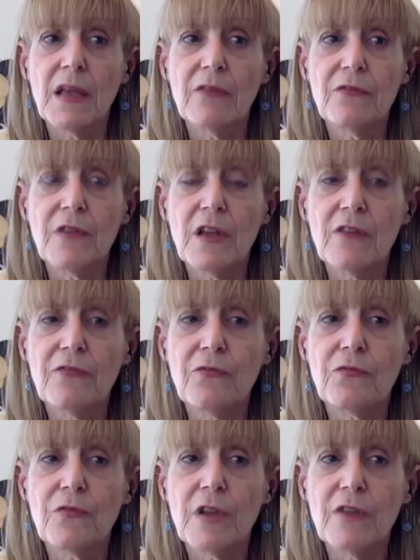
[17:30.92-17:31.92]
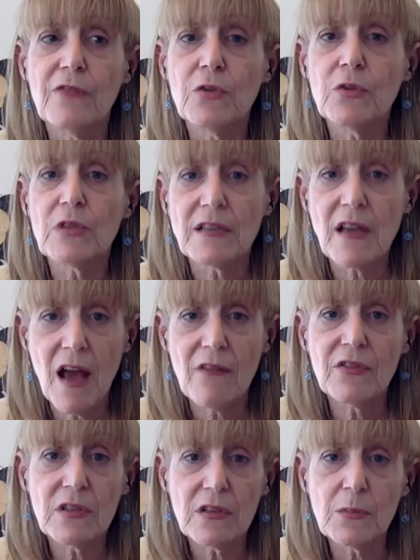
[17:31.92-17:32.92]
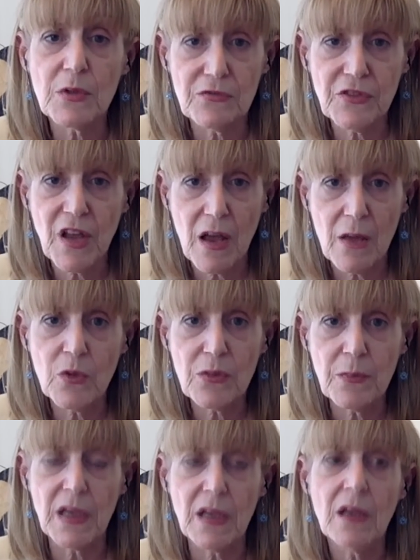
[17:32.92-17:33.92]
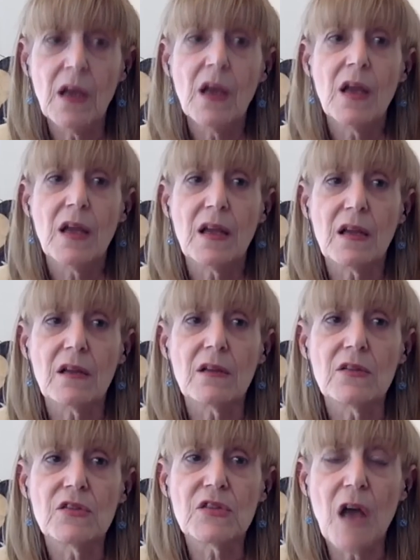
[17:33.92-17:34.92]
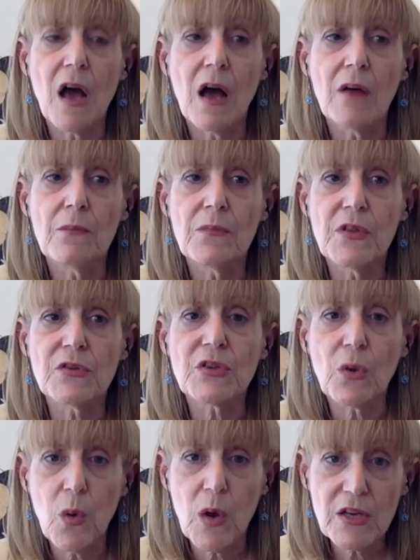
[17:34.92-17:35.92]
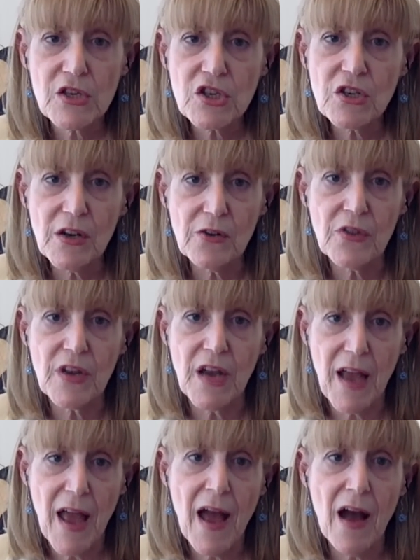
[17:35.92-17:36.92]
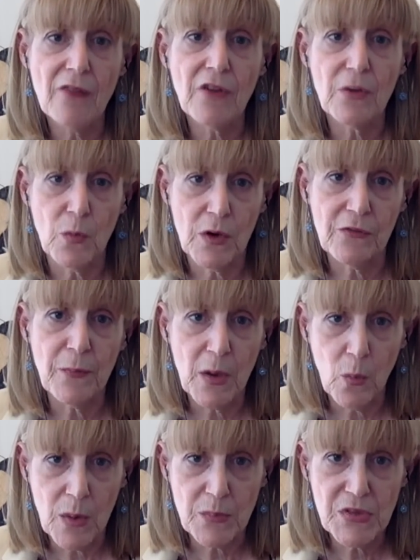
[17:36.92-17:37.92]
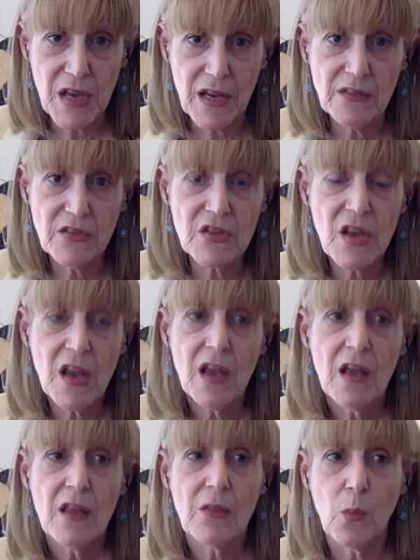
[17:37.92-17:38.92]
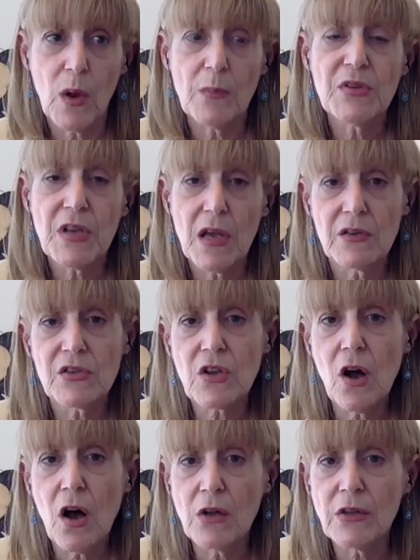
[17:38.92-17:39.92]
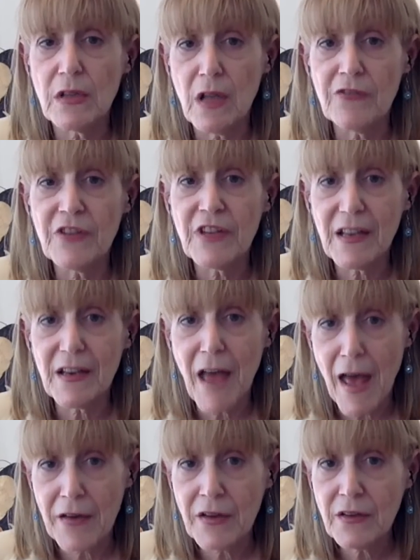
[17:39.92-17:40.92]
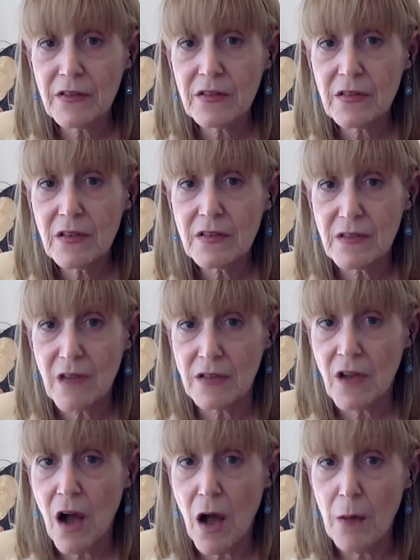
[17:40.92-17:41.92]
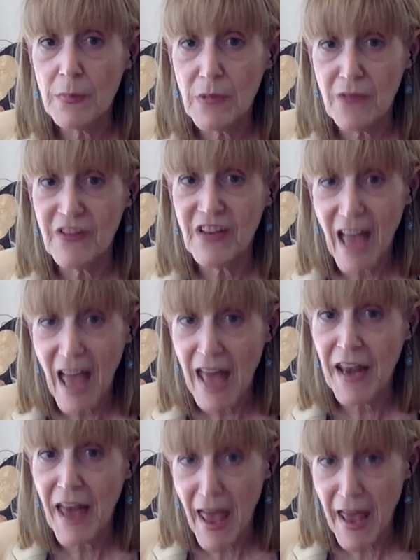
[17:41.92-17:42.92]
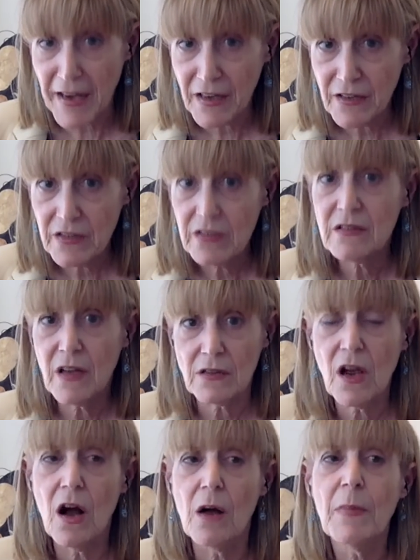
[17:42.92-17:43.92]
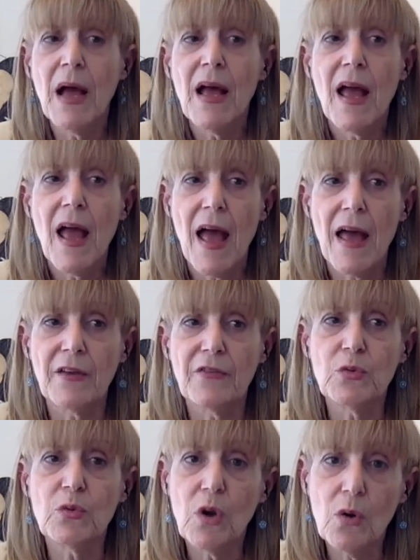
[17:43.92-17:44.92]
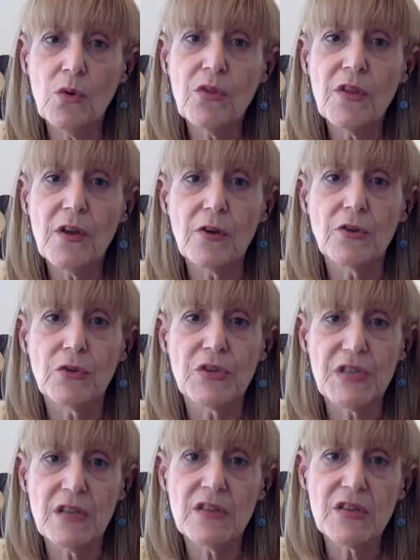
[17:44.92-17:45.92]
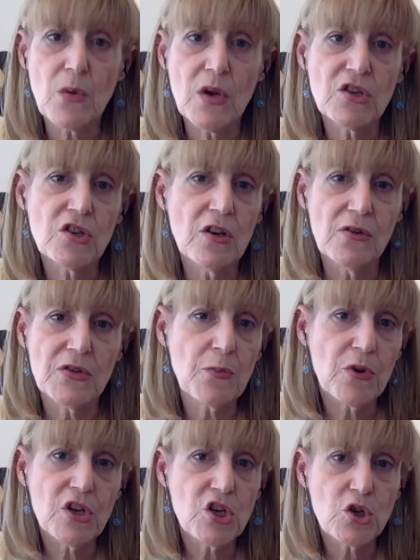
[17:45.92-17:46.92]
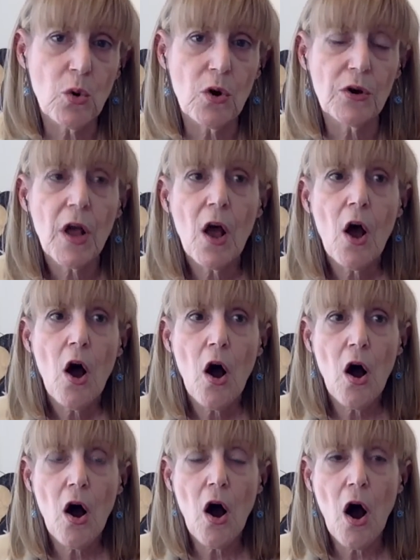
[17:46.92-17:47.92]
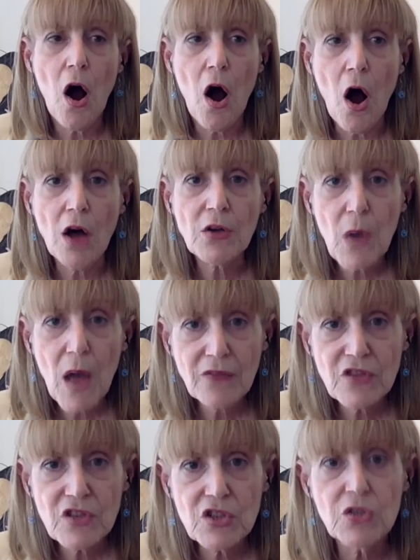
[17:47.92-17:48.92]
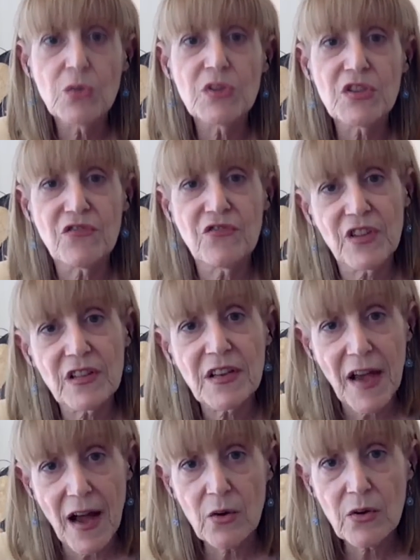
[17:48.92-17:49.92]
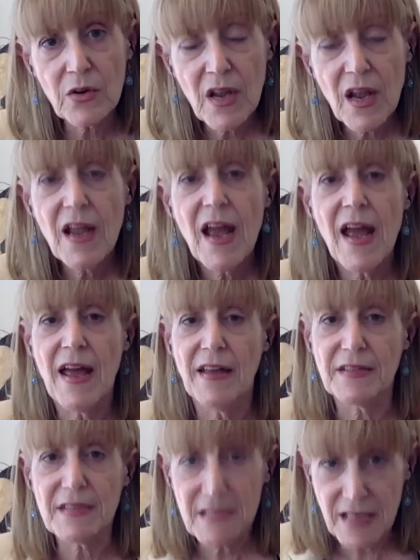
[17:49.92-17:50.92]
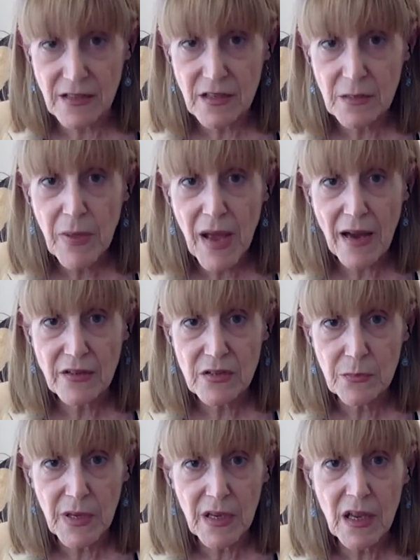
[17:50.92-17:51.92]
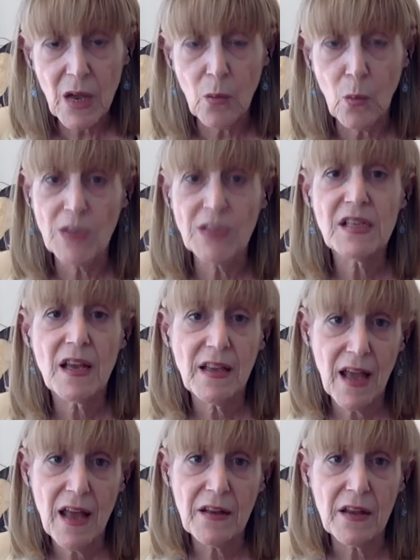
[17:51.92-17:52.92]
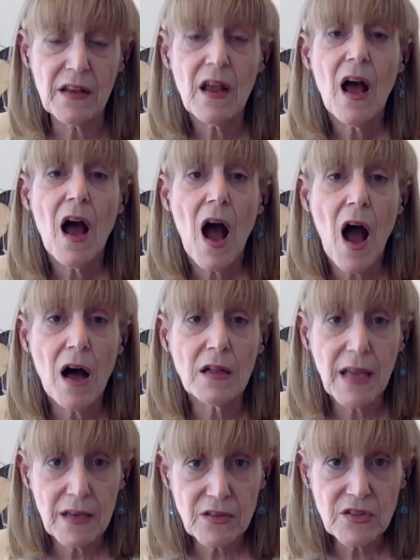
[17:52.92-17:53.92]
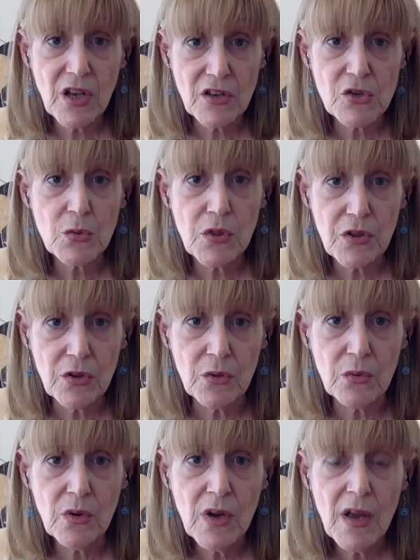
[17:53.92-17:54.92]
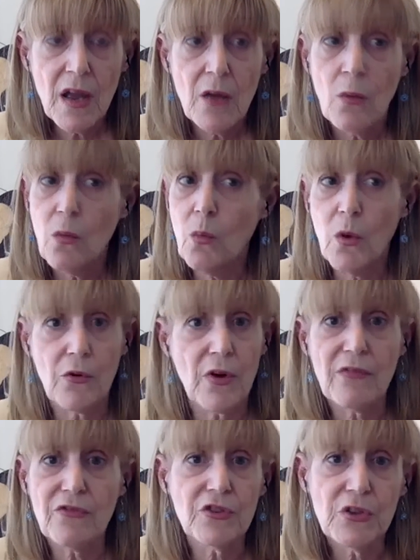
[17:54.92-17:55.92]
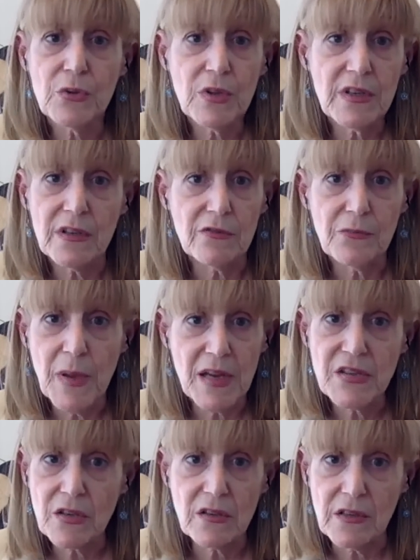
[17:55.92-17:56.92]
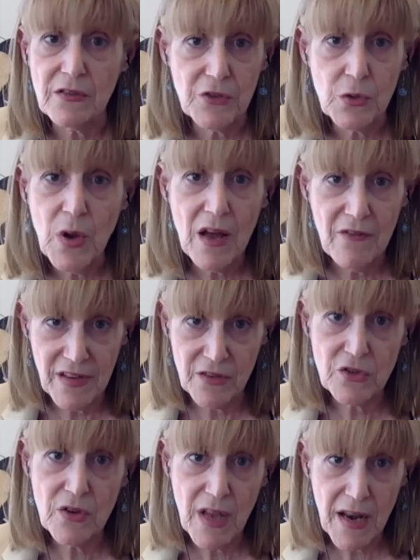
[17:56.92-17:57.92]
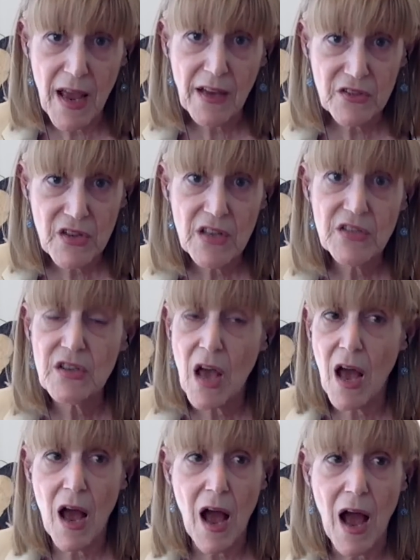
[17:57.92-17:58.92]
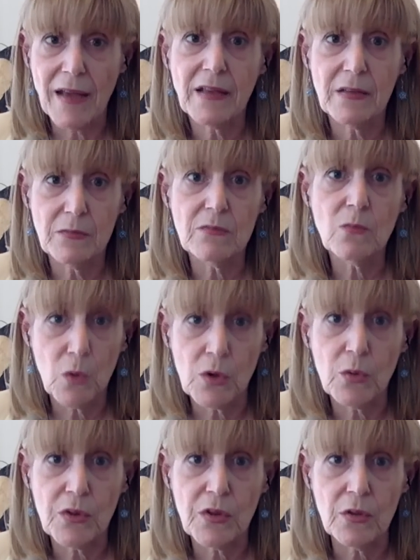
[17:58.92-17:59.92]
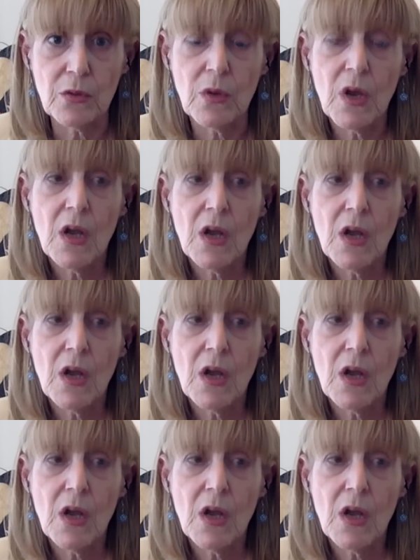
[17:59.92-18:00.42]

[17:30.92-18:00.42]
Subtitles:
if you'd like to have a little bit of time with me, is there's a questionnaire that I have on one of my websites. The website is called lovinganaddict.com, lovinganaddict.com. And if you go there, you'll see this questionnaire is pretty short. All you have to do is fill it out and send it back to me. And once I get it, I'll get in touch with you wherever you live. Basically, if you have internet access, I can work with you.